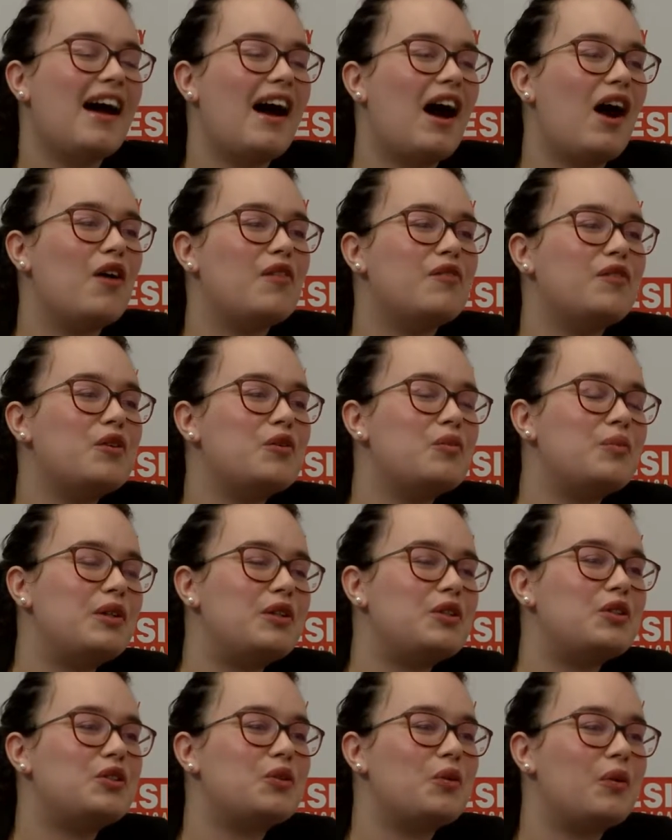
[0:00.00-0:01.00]
How have you
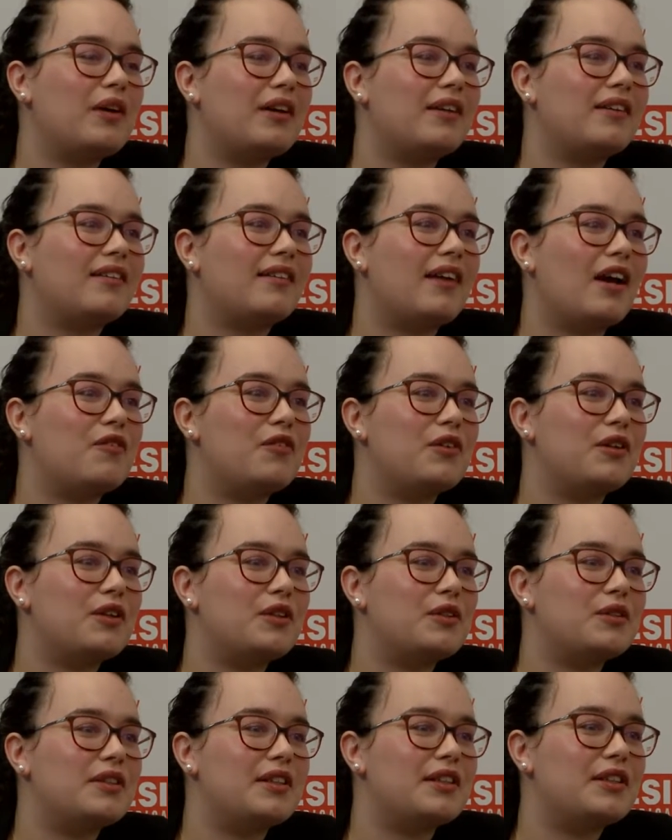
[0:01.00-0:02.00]
been enjoying African
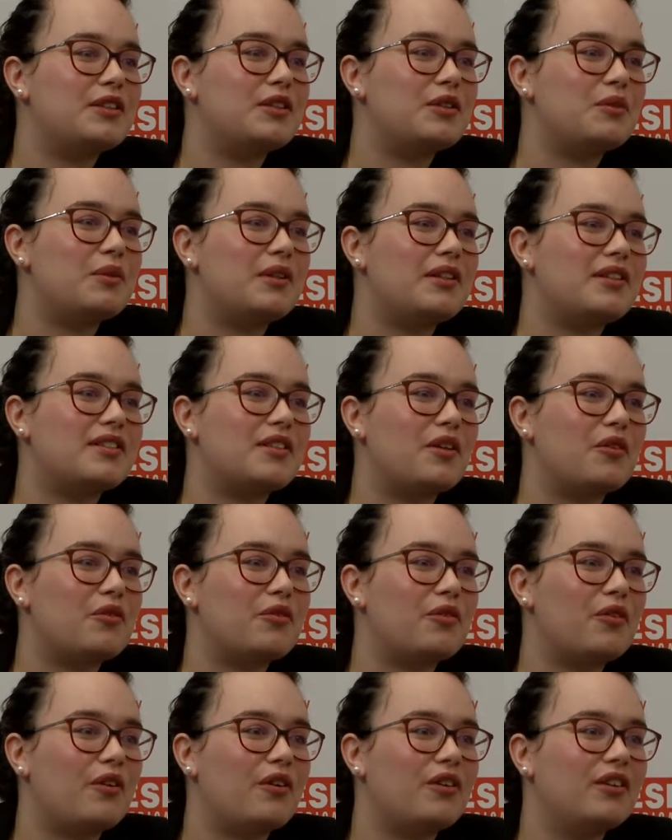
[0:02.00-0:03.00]
Utility Week so
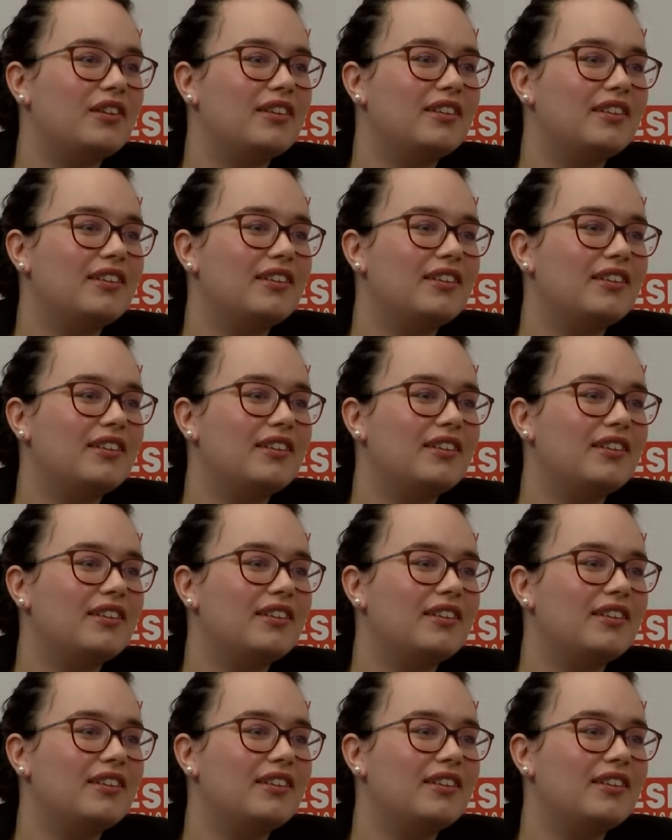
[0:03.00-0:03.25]
far?